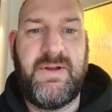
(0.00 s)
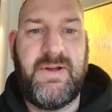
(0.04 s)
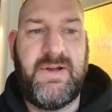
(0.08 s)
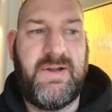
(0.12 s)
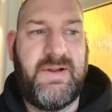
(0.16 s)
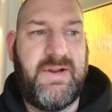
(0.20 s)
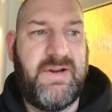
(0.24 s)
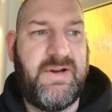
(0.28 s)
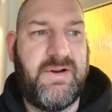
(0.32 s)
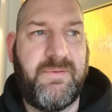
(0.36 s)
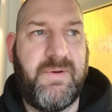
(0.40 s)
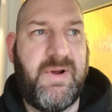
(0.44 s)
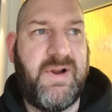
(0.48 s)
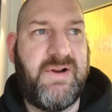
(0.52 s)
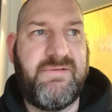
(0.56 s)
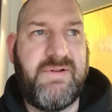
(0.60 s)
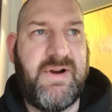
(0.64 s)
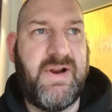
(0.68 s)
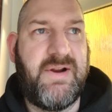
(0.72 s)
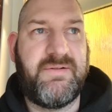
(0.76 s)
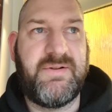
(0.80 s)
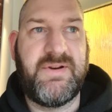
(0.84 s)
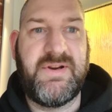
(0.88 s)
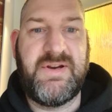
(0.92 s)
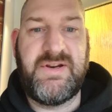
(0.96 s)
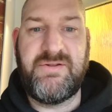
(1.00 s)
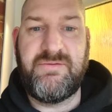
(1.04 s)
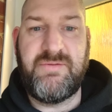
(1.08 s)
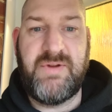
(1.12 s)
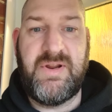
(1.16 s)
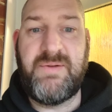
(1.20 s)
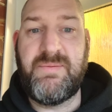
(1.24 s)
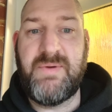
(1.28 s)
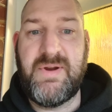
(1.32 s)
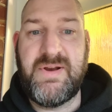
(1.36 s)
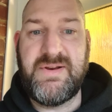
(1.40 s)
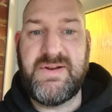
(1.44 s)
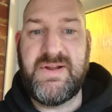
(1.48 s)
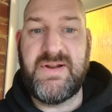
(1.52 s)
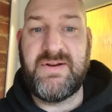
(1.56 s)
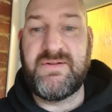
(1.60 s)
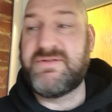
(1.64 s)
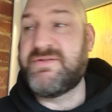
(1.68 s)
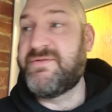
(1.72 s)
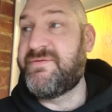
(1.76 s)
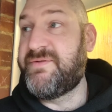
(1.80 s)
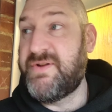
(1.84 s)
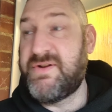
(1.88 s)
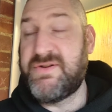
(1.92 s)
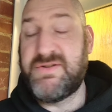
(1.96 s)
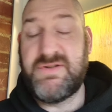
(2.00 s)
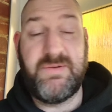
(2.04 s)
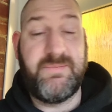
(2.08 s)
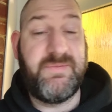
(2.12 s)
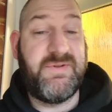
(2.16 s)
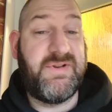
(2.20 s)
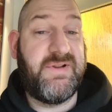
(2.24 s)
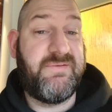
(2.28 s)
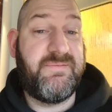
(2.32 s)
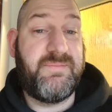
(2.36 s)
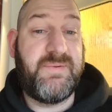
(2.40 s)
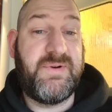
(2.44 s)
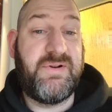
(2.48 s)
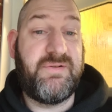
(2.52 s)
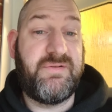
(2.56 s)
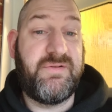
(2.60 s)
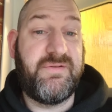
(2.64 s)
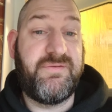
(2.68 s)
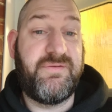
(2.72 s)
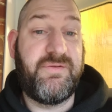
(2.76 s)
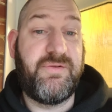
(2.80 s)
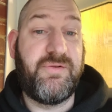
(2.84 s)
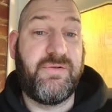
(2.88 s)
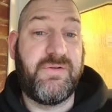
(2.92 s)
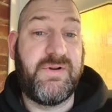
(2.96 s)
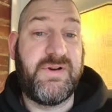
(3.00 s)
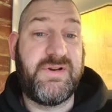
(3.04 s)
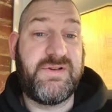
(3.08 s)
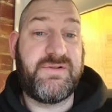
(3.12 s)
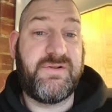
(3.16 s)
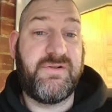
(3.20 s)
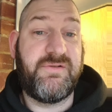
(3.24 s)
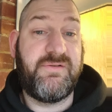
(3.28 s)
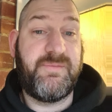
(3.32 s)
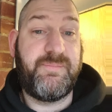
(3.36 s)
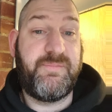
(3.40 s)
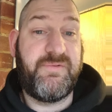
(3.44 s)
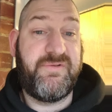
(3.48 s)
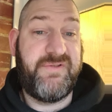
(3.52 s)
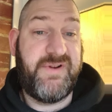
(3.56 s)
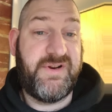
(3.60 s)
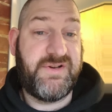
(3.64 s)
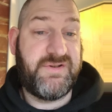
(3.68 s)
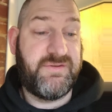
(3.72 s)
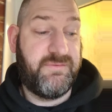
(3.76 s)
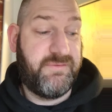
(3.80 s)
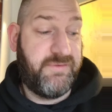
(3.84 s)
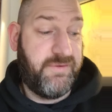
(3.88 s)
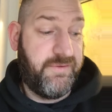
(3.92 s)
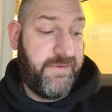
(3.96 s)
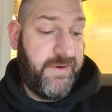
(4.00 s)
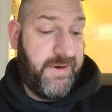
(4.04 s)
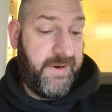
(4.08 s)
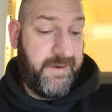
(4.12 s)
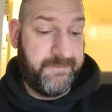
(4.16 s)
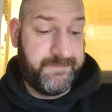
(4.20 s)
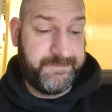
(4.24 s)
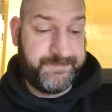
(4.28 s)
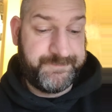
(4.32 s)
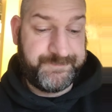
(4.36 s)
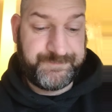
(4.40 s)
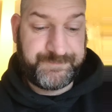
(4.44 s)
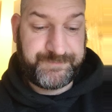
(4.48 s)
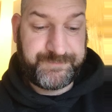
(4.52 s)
Inoue round and he went down. It's the first time he's ever been on the floor in his career, professional career.